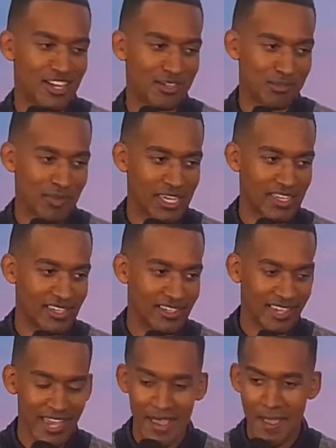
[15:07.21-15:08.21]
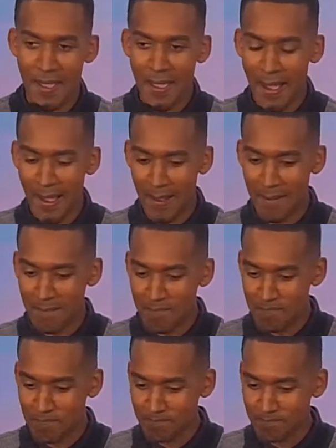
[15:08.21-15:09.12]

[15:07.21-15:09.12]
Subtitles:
I was making. And